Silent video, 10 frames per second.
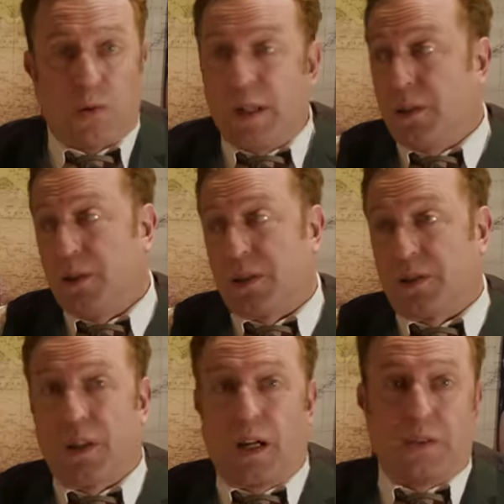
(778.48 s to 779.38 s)
Reichel
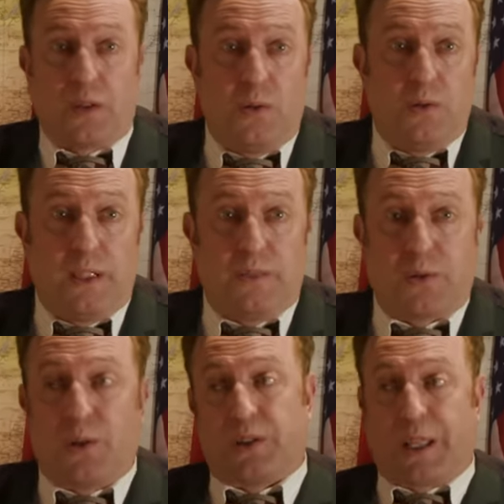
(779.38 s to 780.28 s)
does not only, of
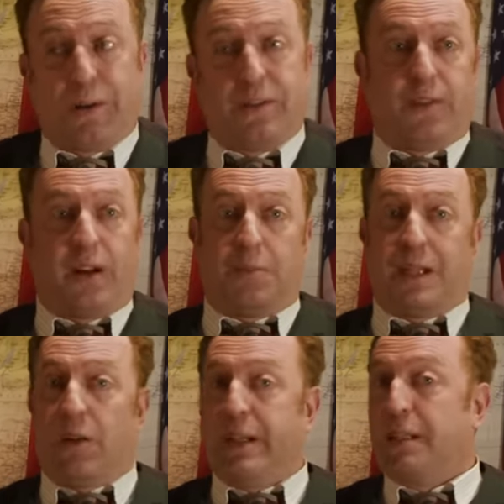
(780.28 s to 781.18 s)
course, carry Fall
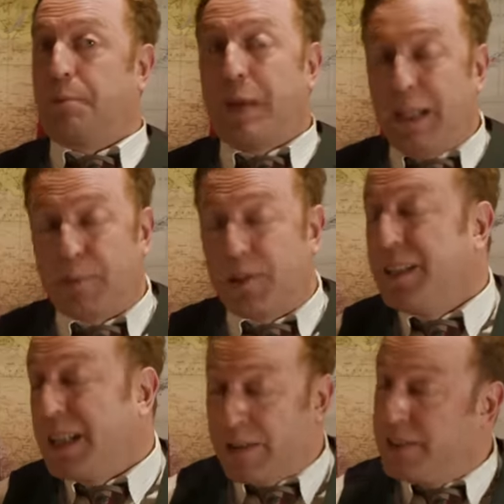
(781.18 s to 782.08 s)
Blau in his papers,
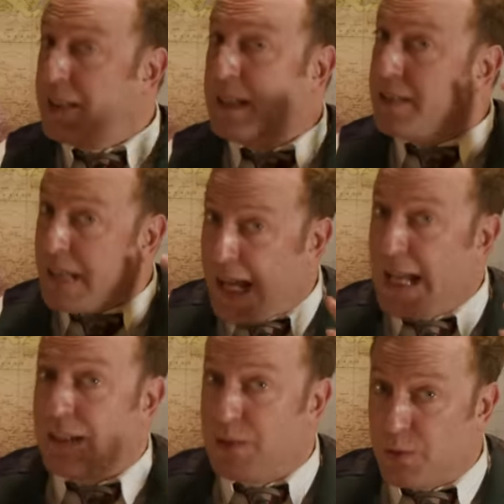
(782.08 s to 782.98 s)
he carries it in his
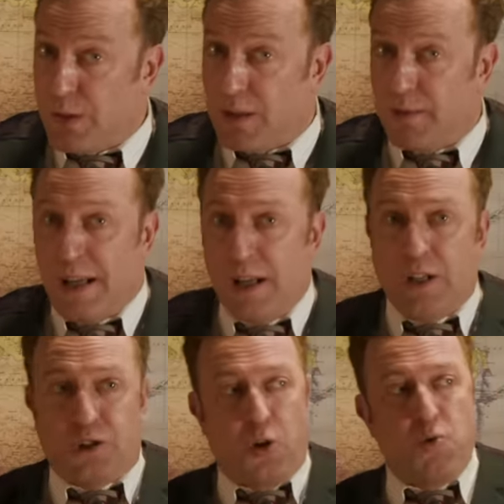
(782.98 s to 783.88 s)
head as well.
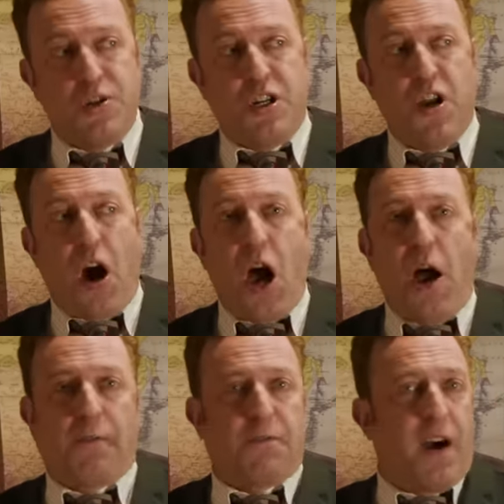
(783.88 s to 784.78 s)
So
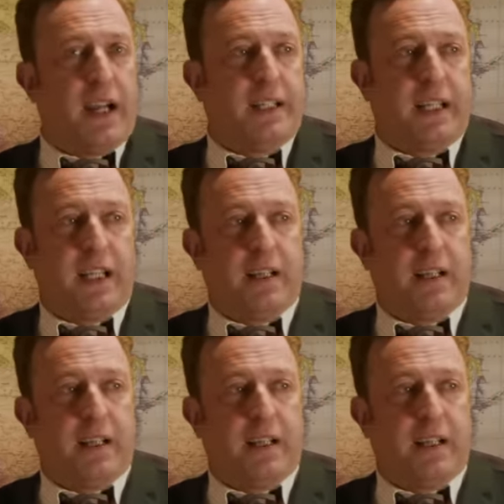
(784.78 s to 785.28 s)
not finding